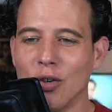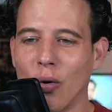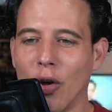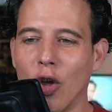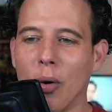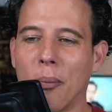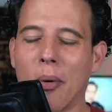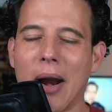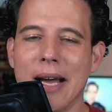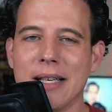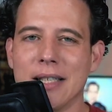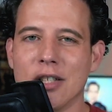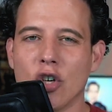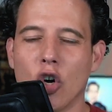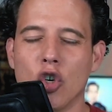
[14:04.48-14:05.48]
oil
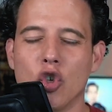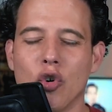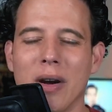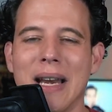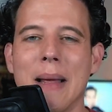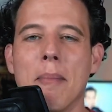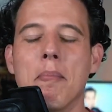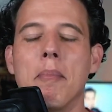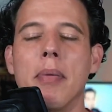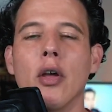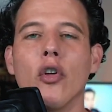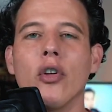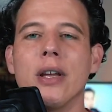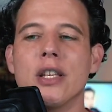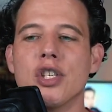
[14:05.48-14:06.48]
prices are draining
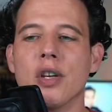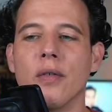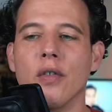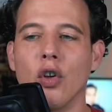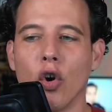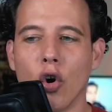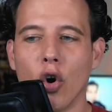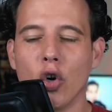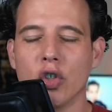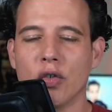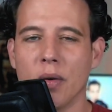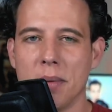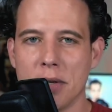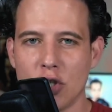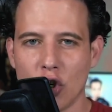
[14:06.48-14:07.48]
billions of euros
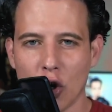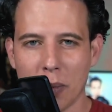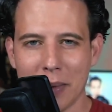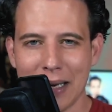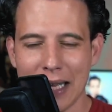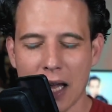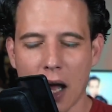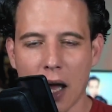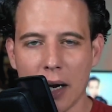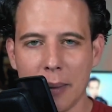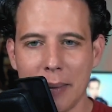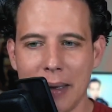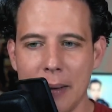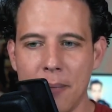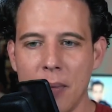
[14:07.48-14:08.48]
from the German
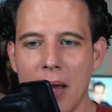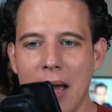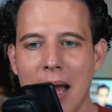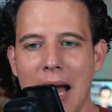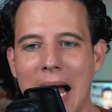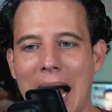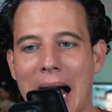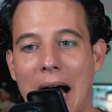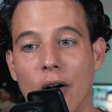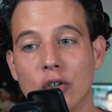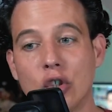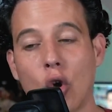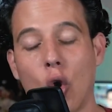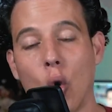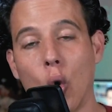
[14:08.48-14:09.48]
economy.
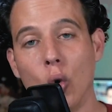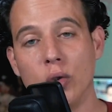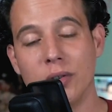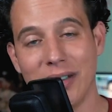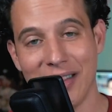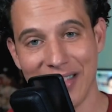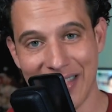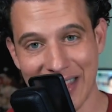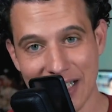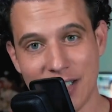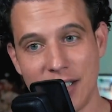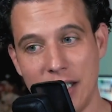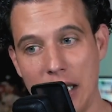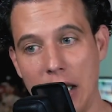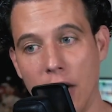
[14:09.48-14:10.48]
Households
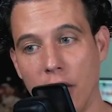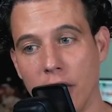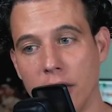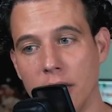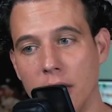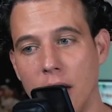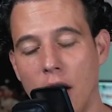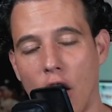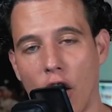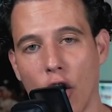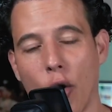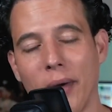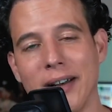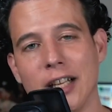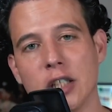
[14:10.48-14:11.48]
this year are
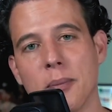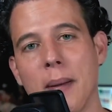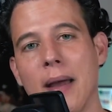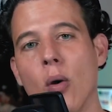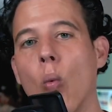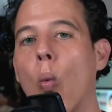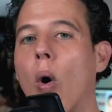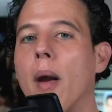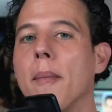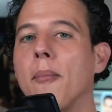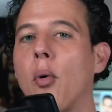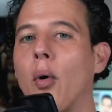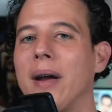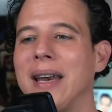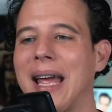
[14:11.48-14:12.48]
going to spend
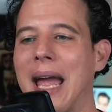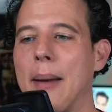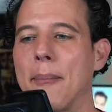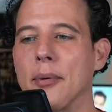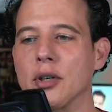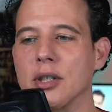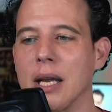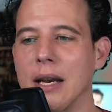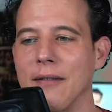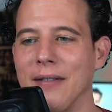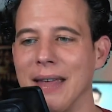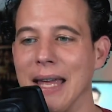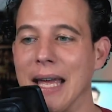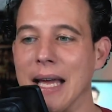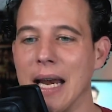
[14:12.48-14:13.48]
1.8% of
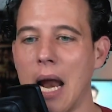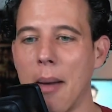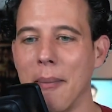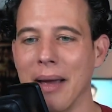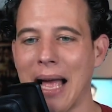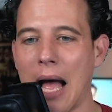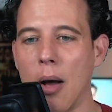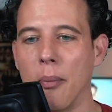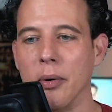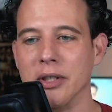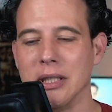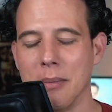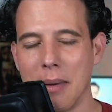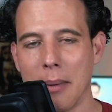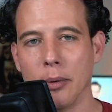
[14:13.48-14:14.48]
the economic
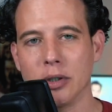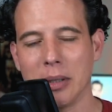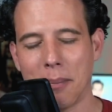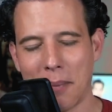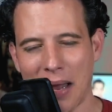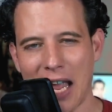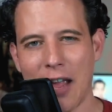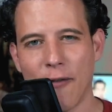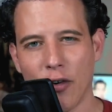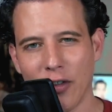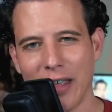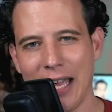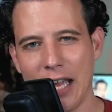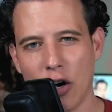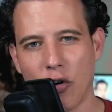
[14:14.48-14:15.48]
output to be able to pay for
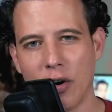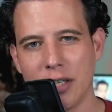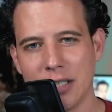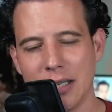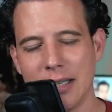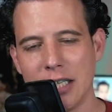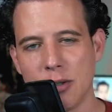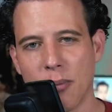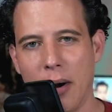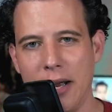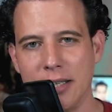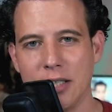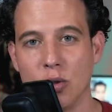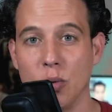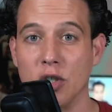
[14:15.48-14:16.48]
the increase in these
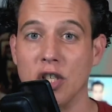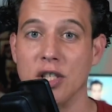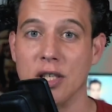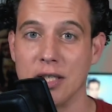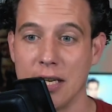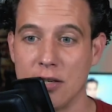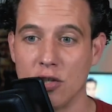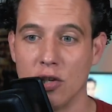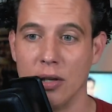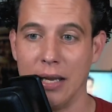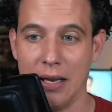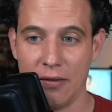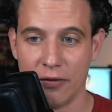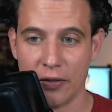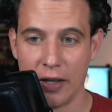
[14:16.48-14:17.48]
prices, which is essentially
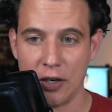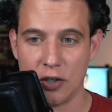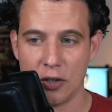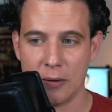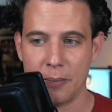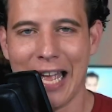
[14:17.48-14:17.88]
inflation.